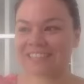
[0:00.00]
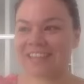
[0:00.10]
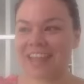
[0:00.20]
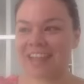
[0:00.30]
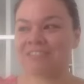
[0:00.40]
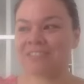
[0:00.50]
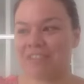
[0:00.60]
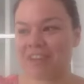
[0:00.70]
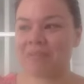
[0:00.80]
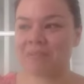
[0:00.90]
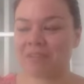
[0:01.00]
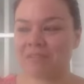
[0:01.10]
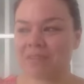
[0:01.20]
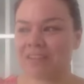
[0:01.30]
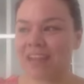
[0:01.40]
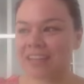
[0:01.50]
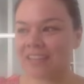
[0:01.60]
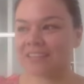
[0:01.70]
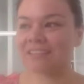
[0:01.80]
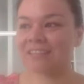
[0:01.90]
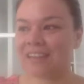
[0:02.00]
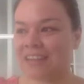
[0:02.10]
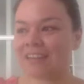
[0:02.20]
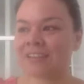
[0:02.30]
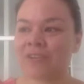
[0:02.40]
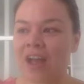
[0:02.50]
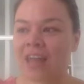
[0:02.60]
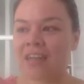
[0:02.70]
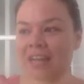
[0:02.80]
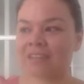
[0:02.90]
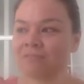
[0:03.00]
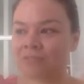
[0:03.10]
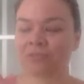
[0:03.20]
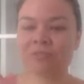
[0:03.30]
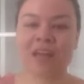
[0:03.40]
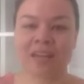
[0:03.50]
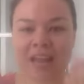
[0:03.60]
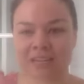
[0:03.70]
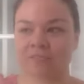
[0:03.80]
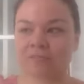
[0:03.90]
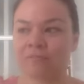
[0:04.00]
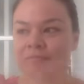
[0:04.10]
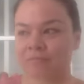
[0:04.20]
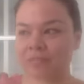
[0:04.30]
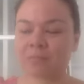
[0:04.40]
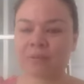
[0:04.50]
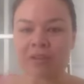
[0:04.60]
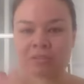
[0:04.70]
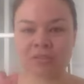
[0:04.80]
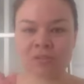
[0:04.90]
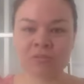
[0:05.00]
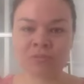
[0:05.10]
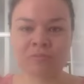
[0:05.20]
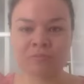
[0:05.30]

and it was a great memory, but like, I like to experience a new.